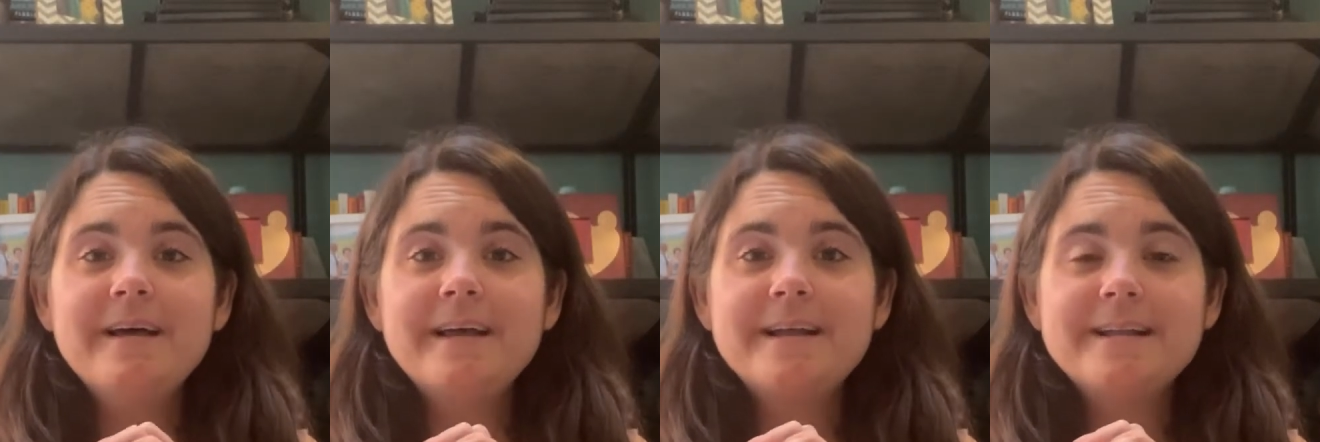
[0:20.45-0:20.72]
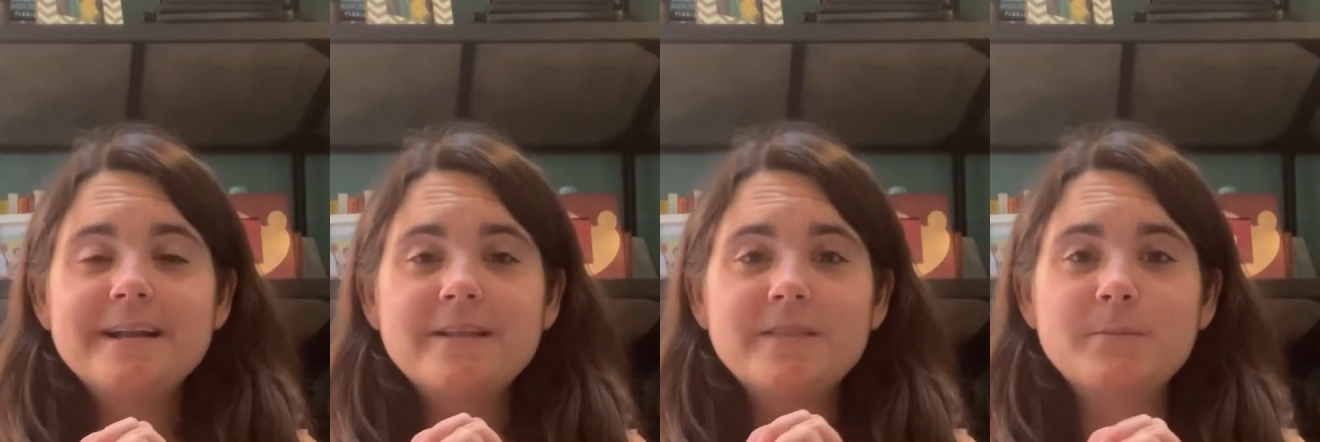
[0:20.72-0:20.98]

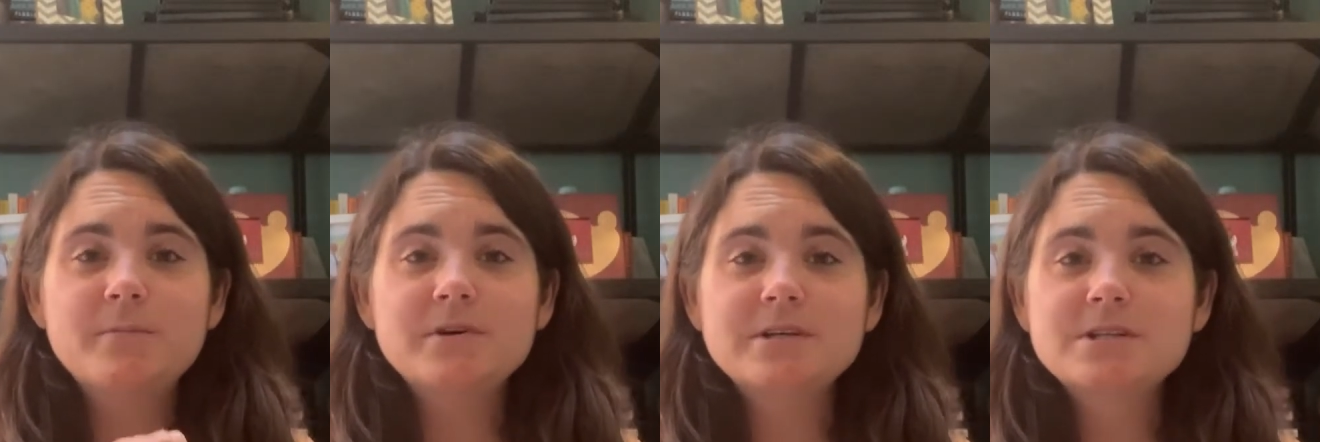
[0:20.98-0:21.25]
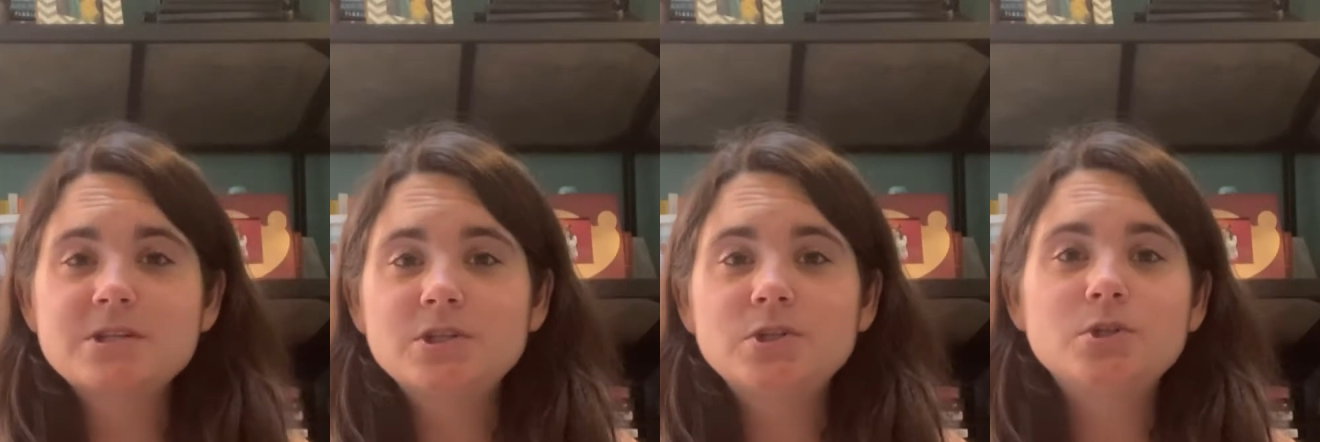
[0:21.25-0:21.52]
in the
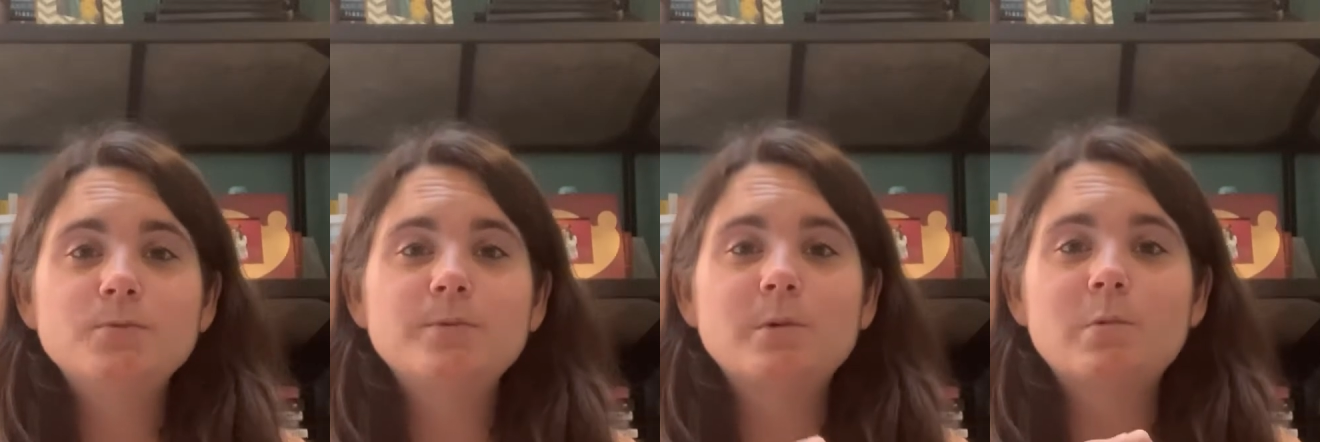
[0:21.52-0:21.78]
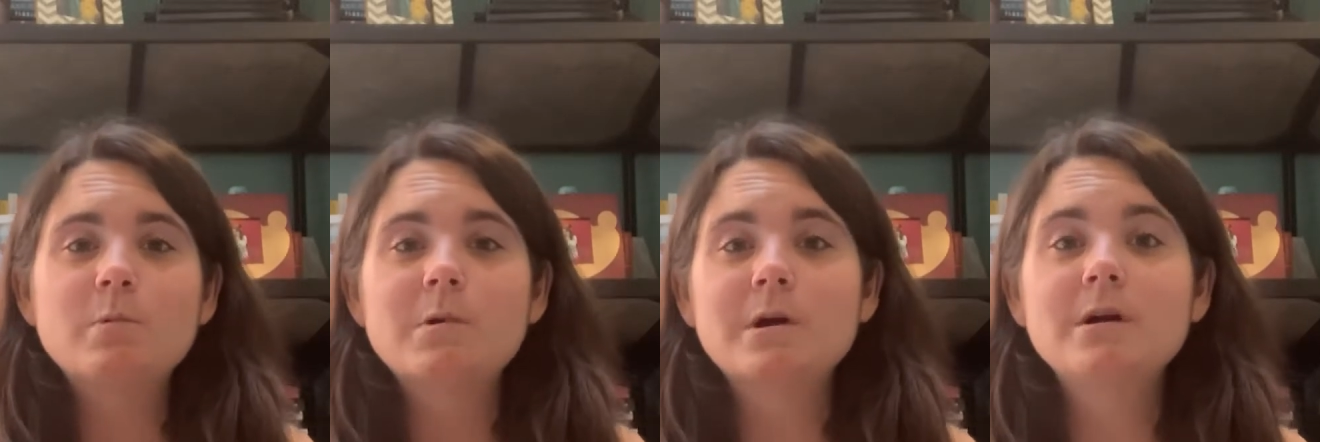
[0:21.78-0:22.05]
booktube
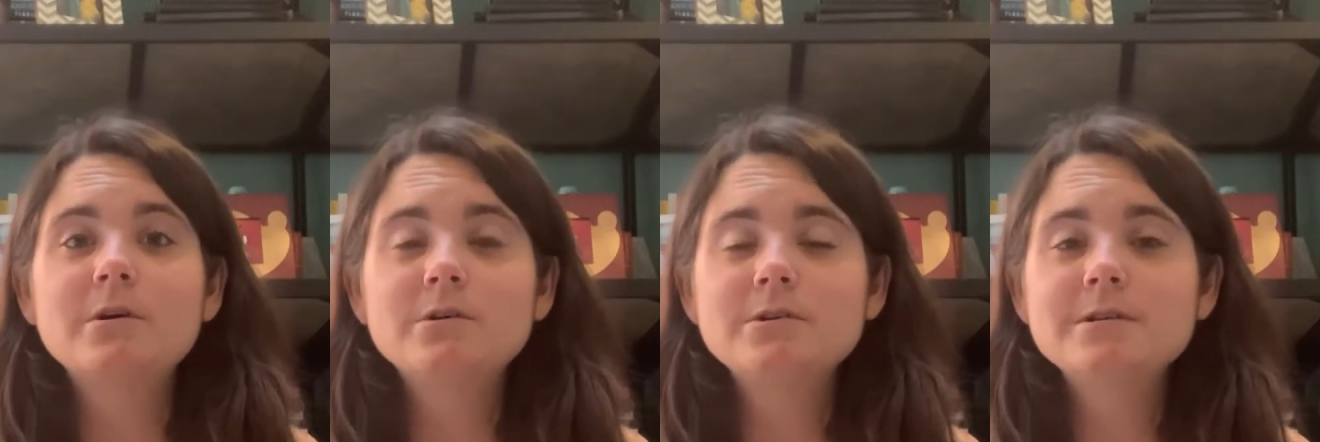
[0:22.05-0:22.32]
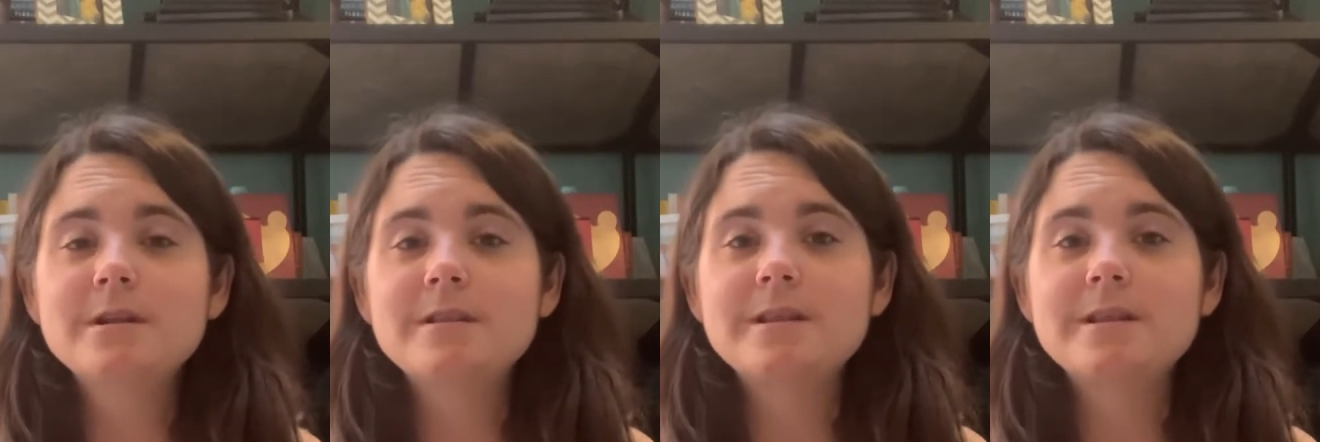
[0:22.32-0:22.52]
world,